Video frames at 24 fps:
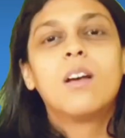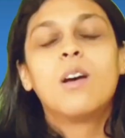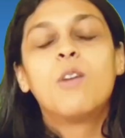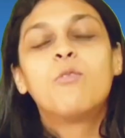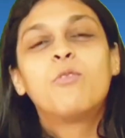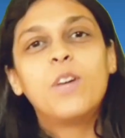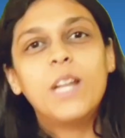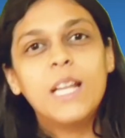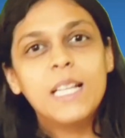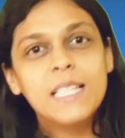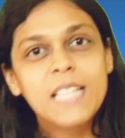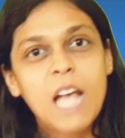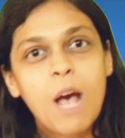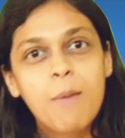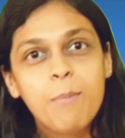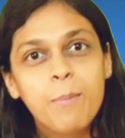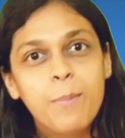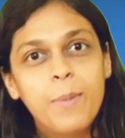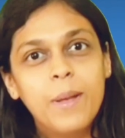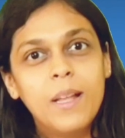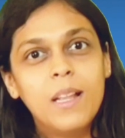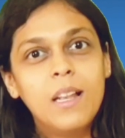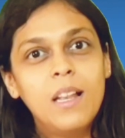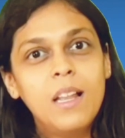For
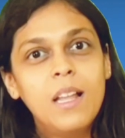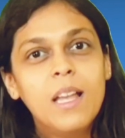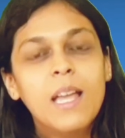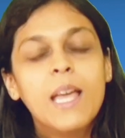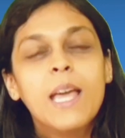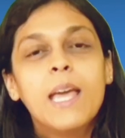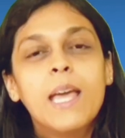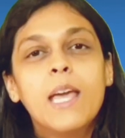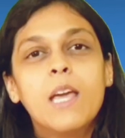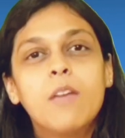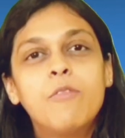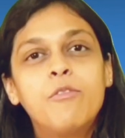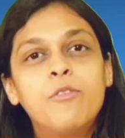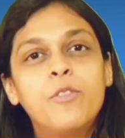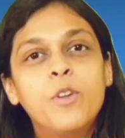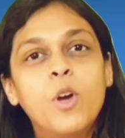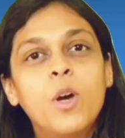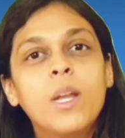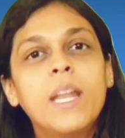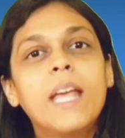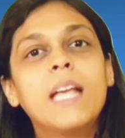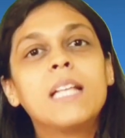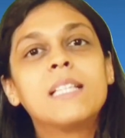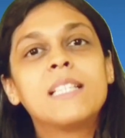example, if your
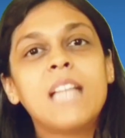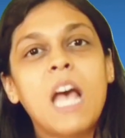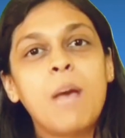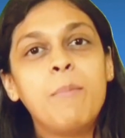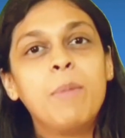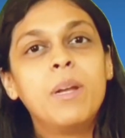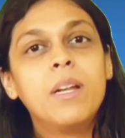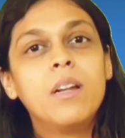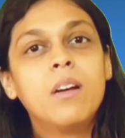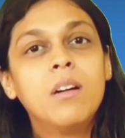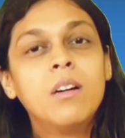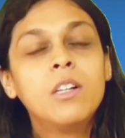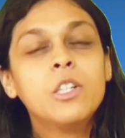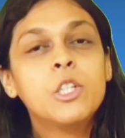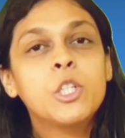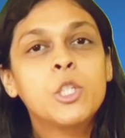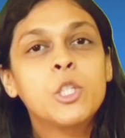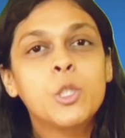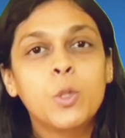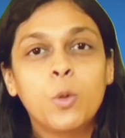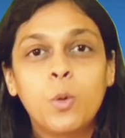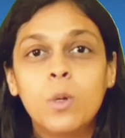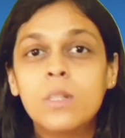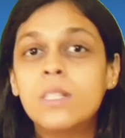examiner
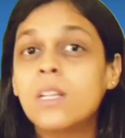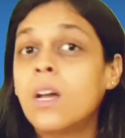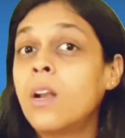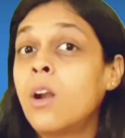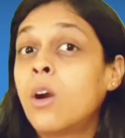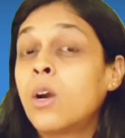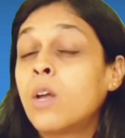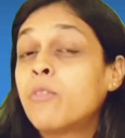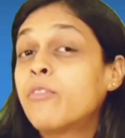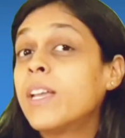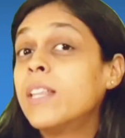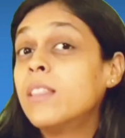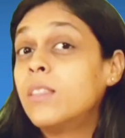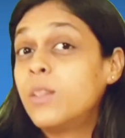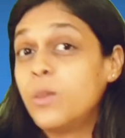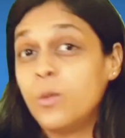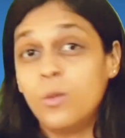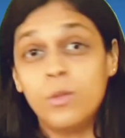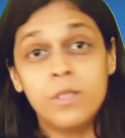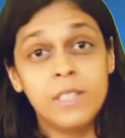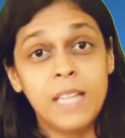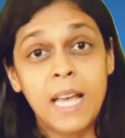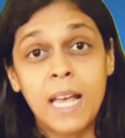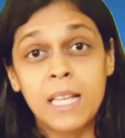shows a lot of
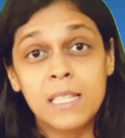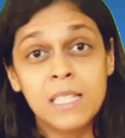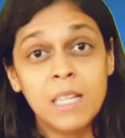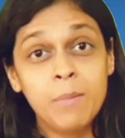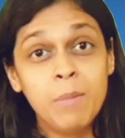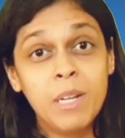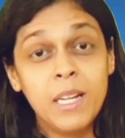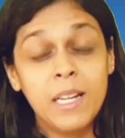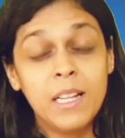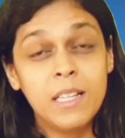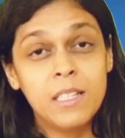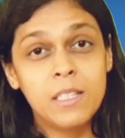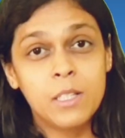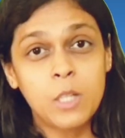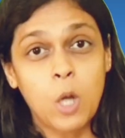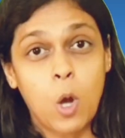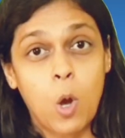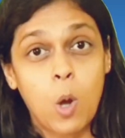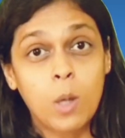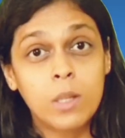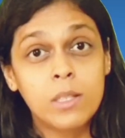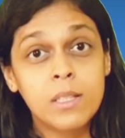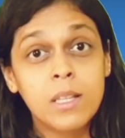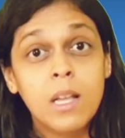enthusiasm in his
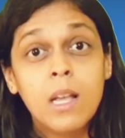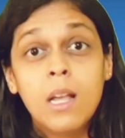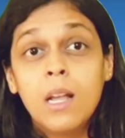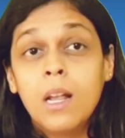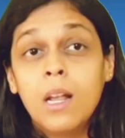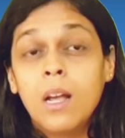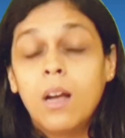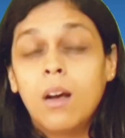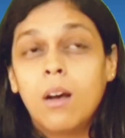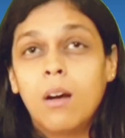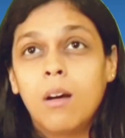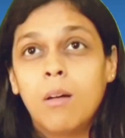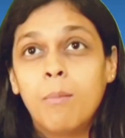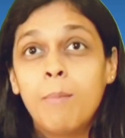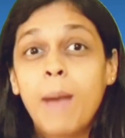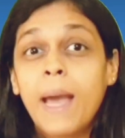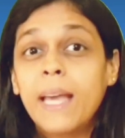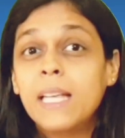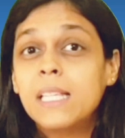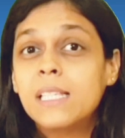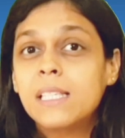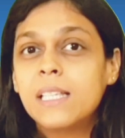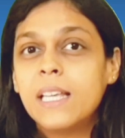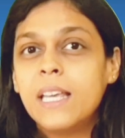talks
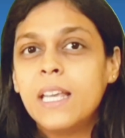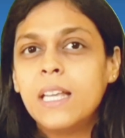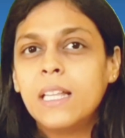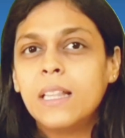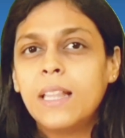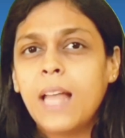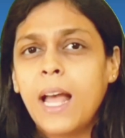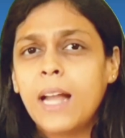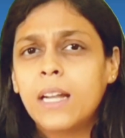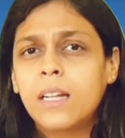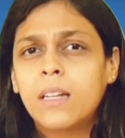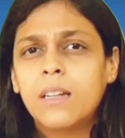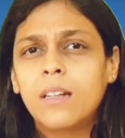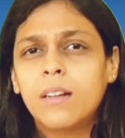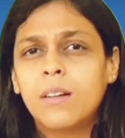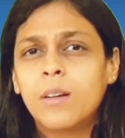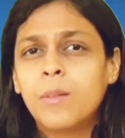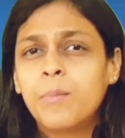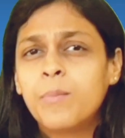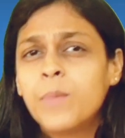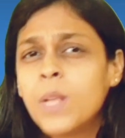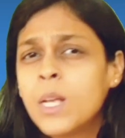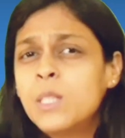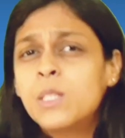by saying that,
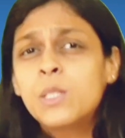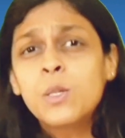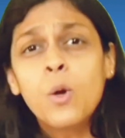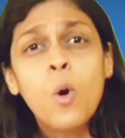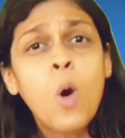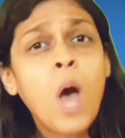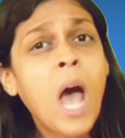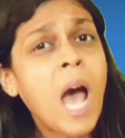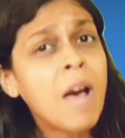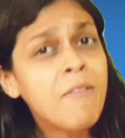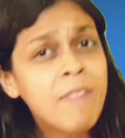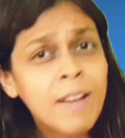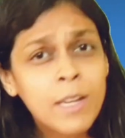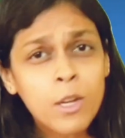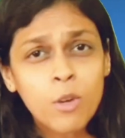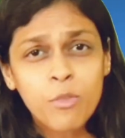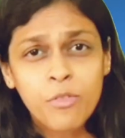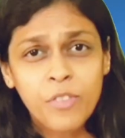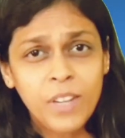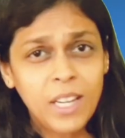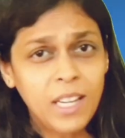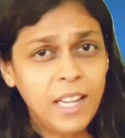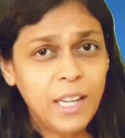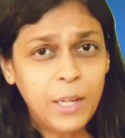so how are you
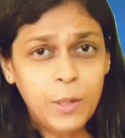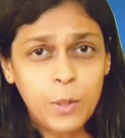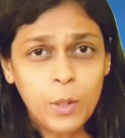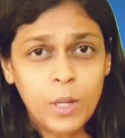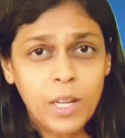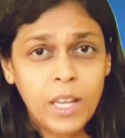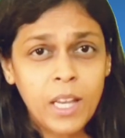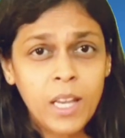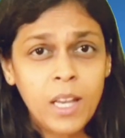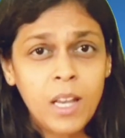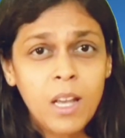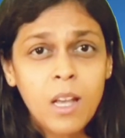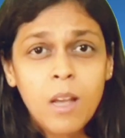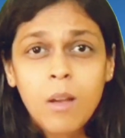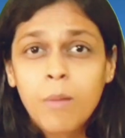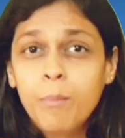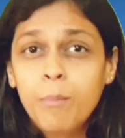feeling today?